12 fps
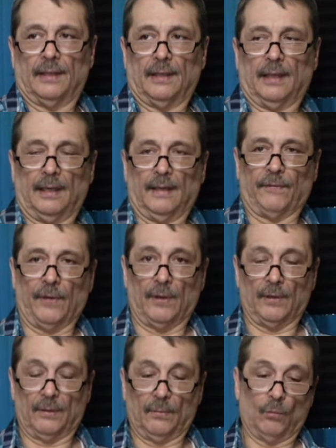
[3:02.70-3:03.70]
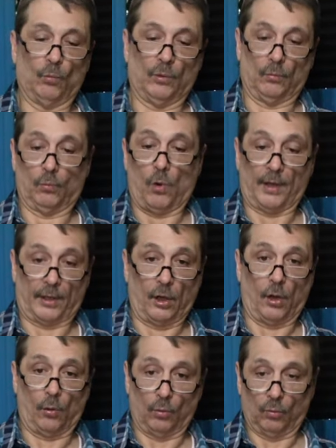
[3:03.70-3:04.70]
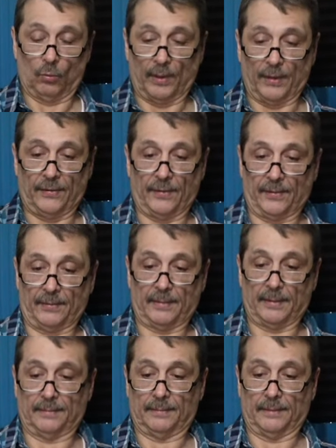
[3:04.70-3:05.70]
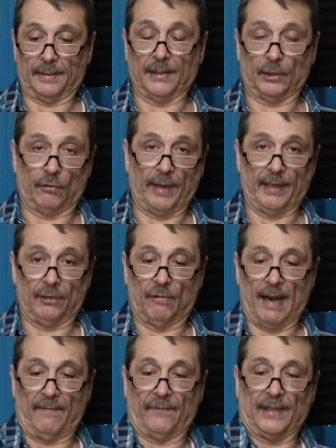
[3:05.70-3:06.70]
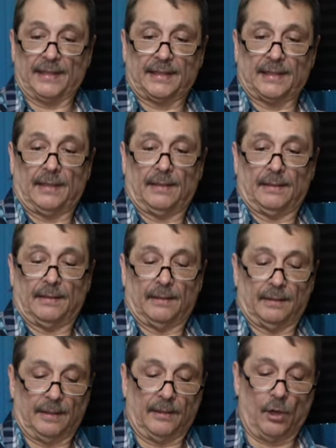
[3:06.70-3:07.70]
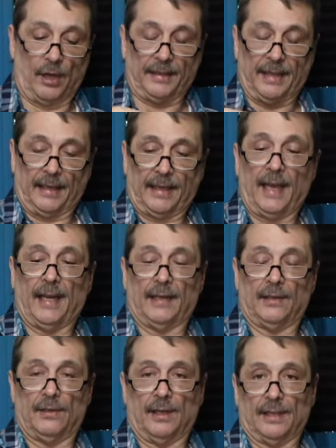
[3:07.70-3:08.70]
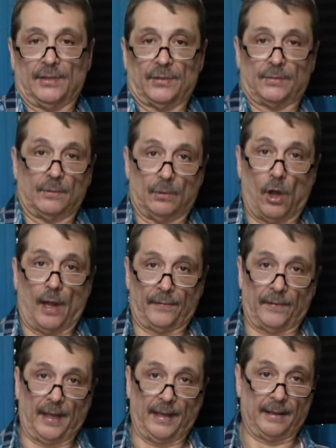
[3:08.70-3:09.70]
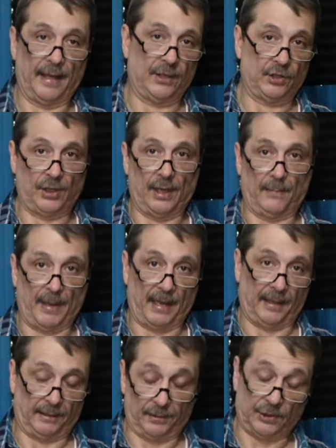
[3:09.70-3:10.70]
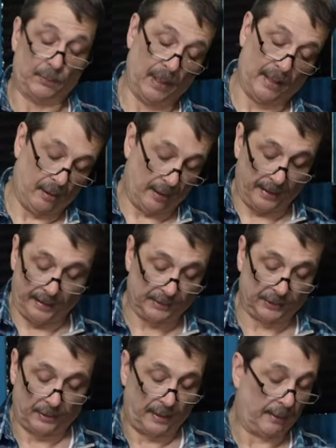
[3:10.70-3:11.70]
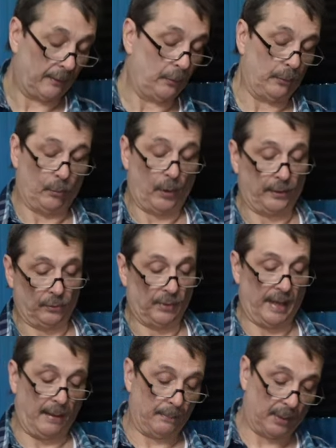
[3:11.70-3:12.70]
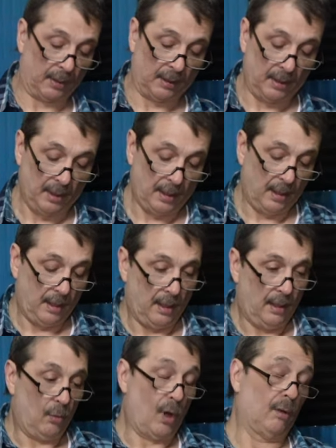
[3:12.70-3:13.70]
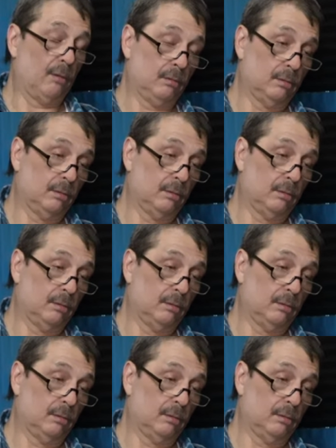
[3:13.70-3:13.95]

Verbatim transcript: if you want to go with integrated graphics and not dedicated, it's got the HDMI and display on there, so I don't know who would want to do that, but, well,